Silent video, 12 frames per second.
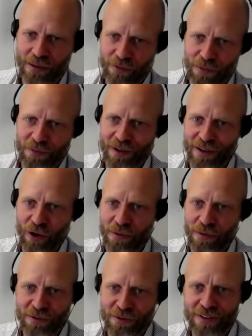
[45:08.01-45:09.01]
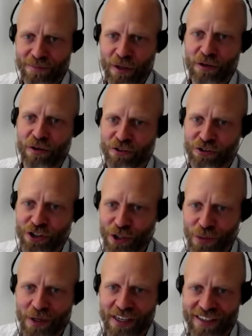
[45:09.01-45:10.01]
I'm not going to
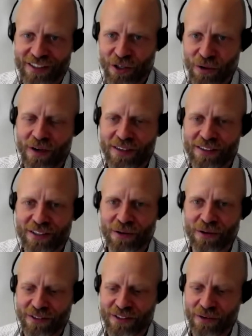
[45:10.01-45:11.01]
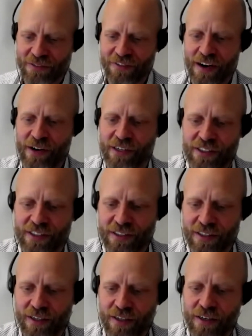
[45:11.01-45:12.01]
chew on it and so on. So it varies.
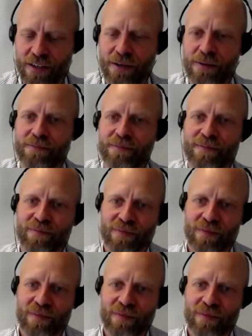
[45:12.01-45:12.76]
And